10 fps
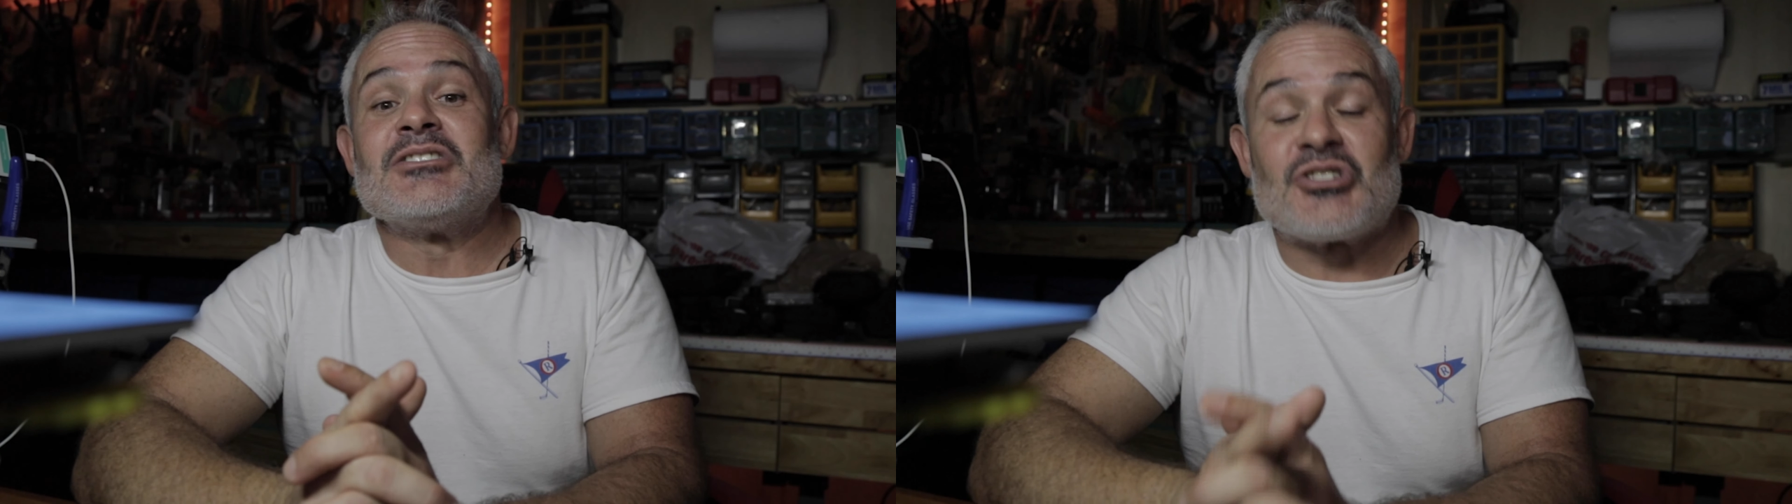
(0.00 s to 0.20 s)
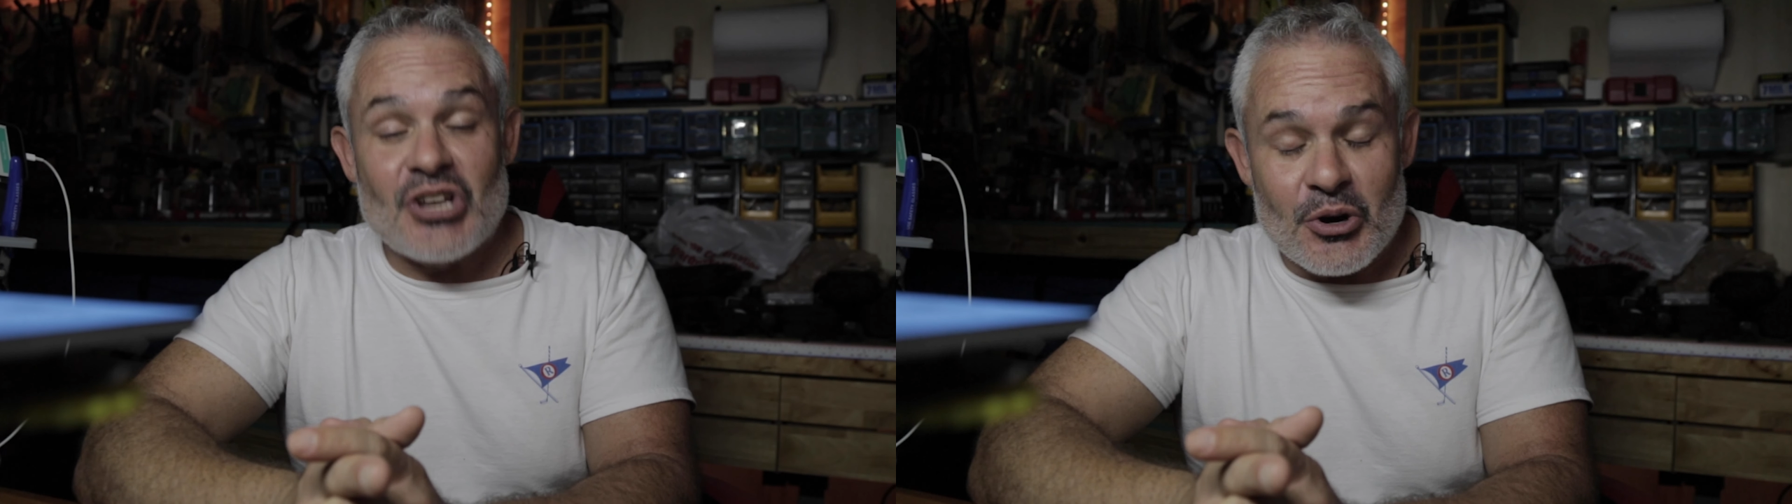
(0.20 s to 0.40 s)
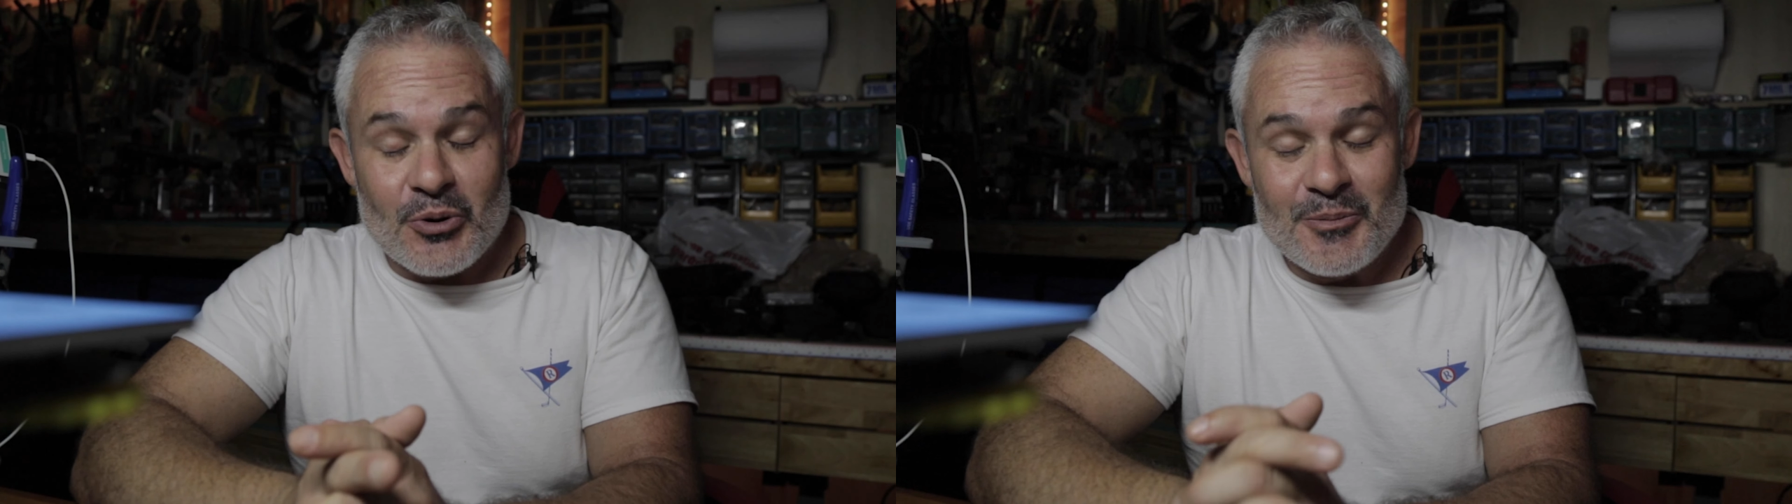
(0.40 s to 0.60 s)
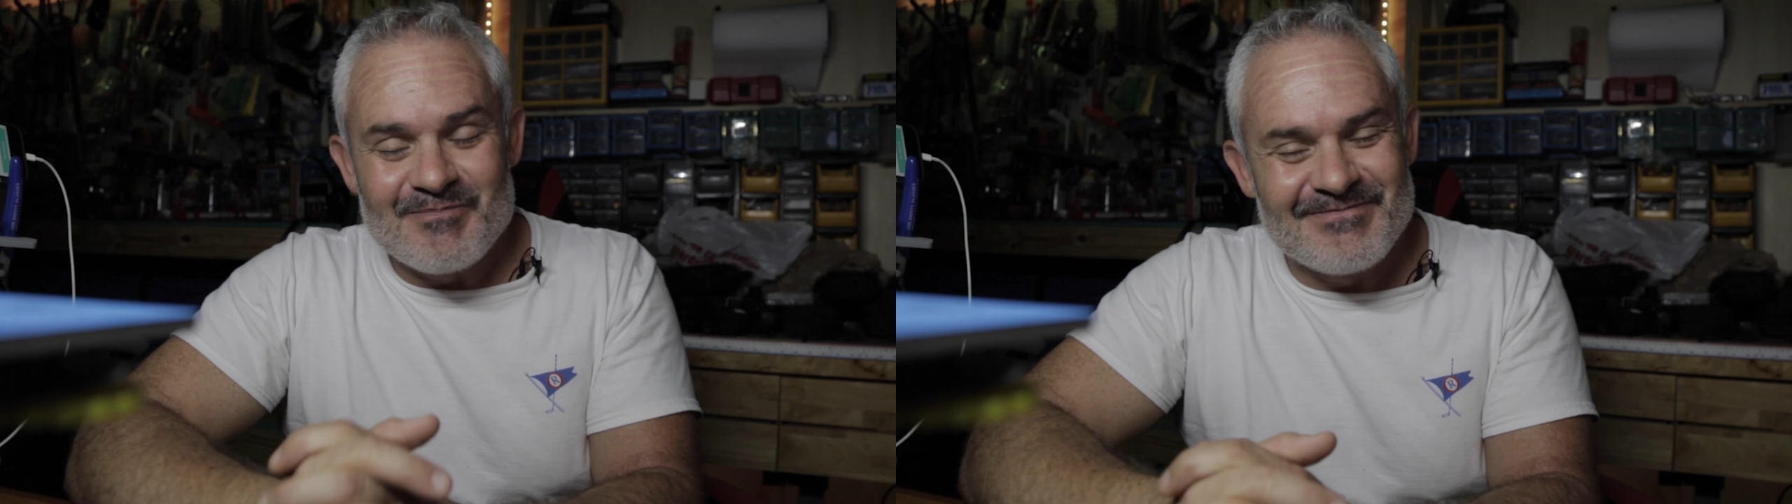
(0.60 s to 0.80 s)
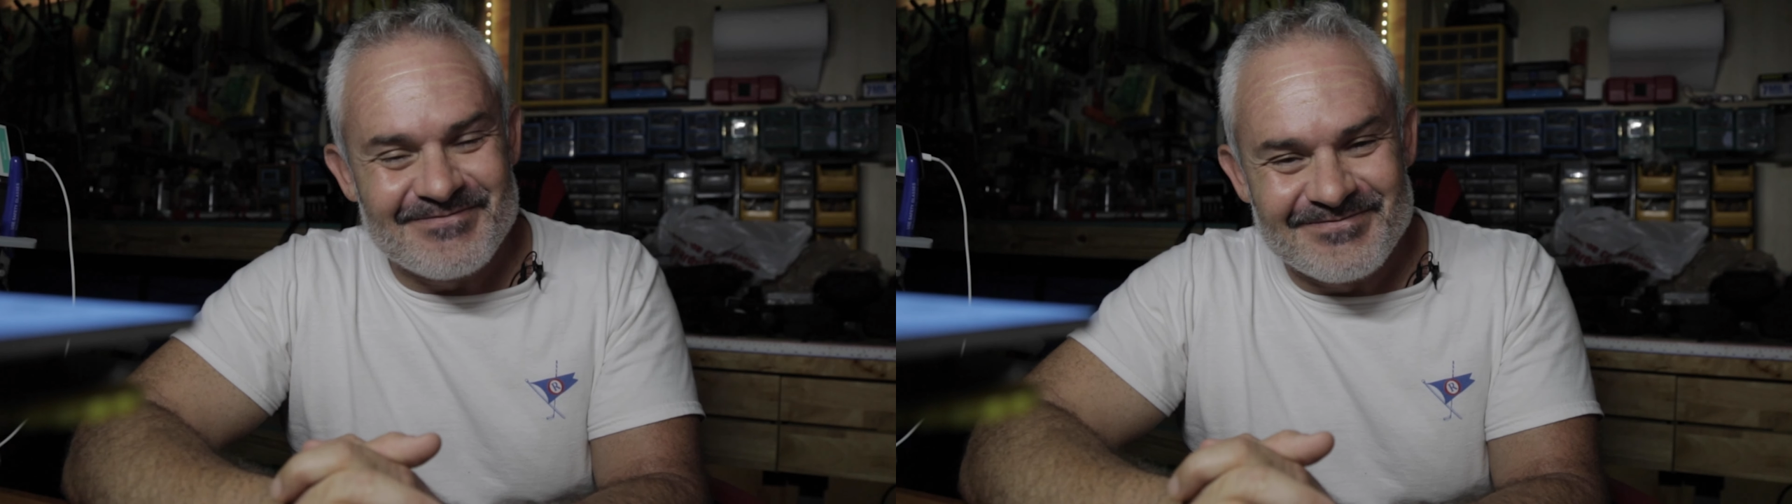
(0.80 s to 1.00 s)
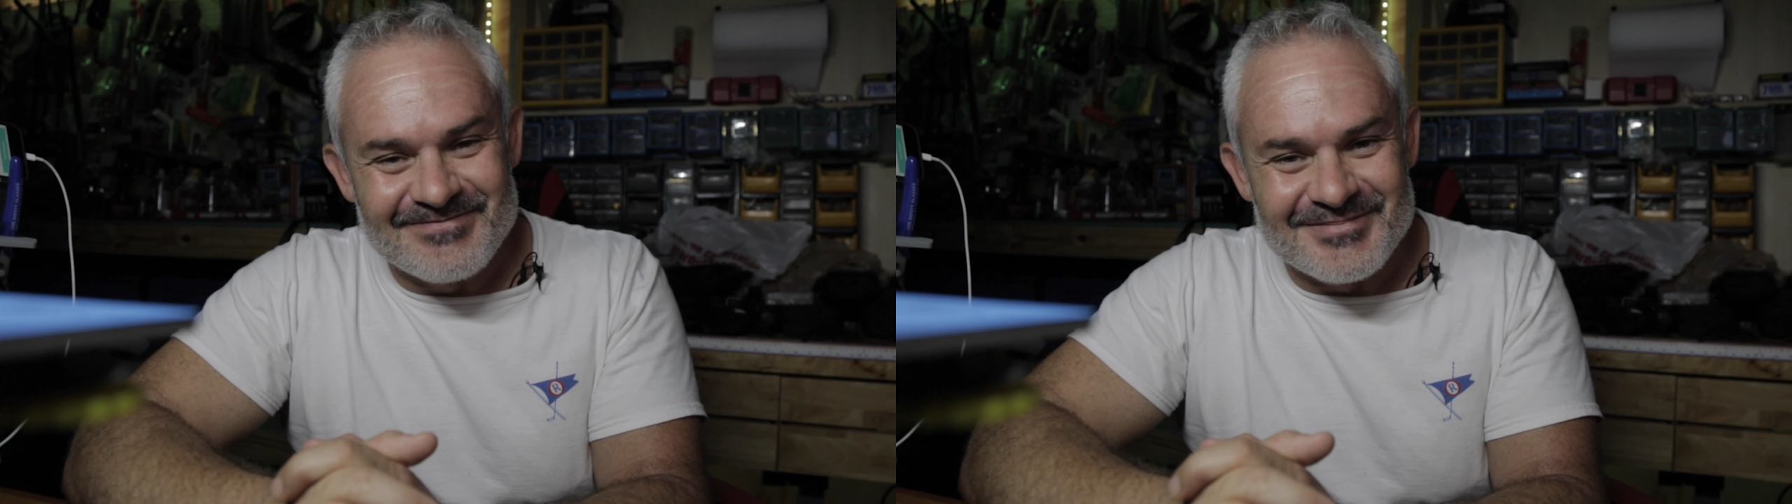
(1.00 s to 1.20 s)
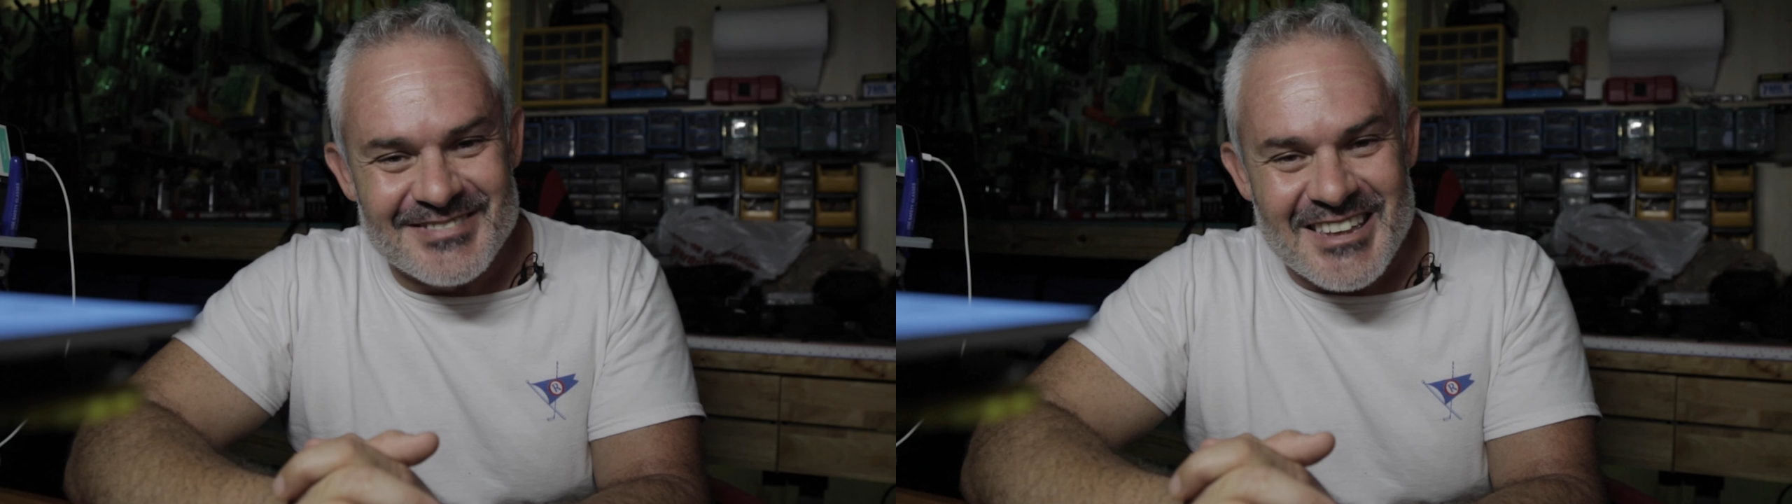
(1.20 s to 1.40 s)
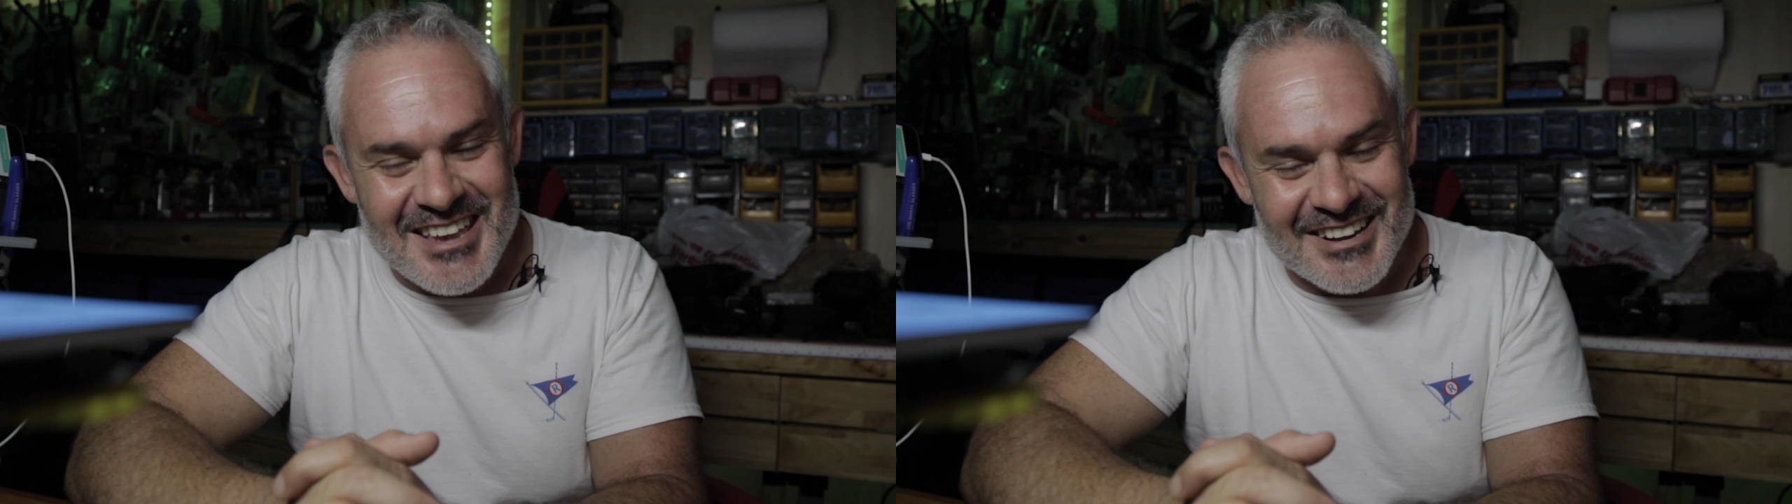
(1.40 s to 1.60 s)
So
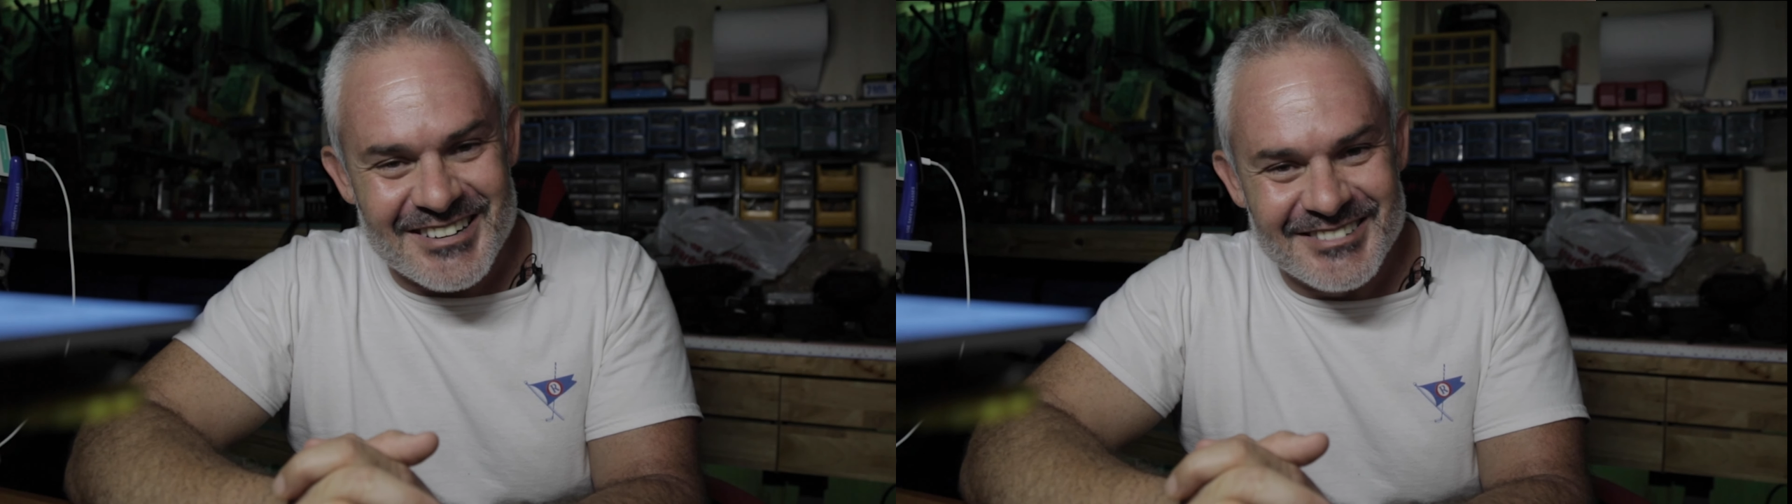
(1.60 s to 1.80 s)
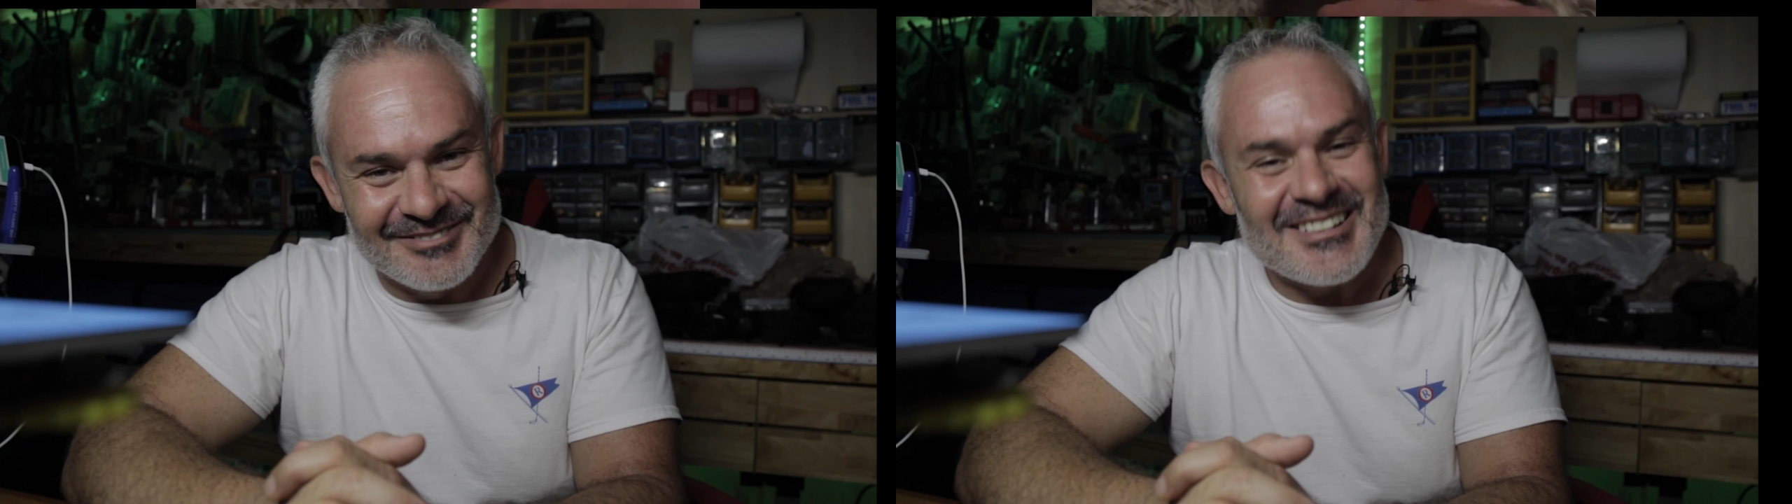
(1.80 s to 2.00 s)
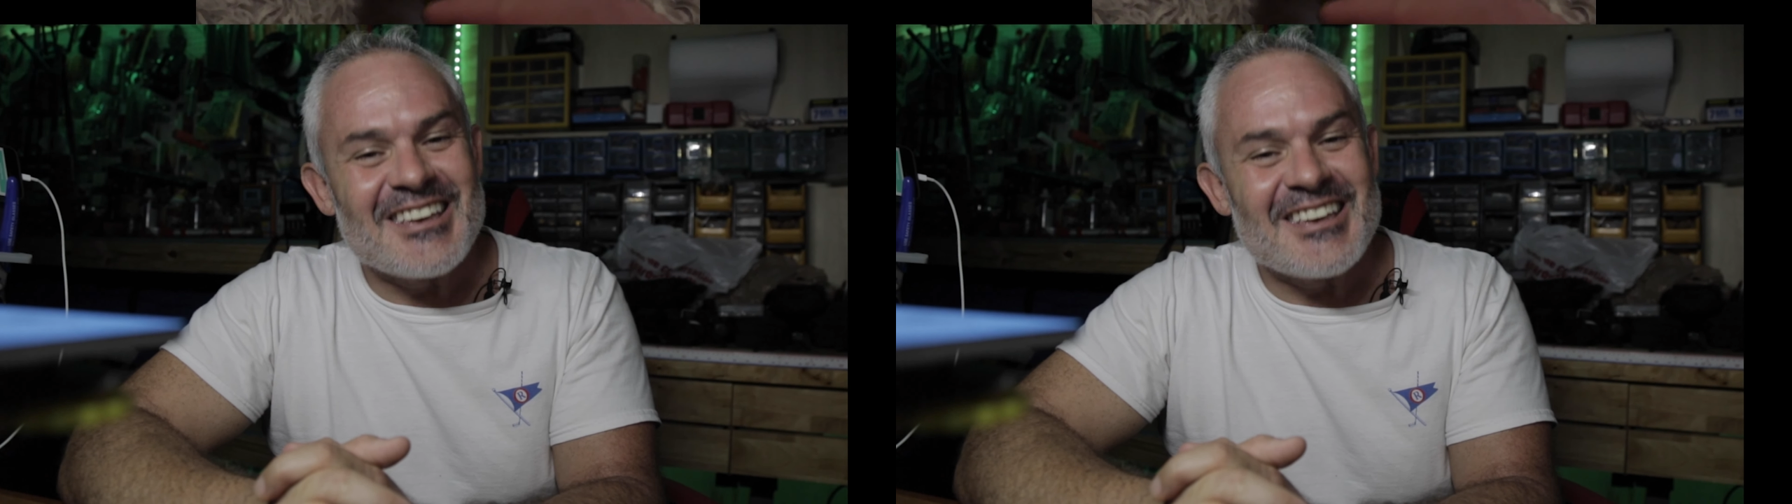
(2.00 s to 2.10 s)
here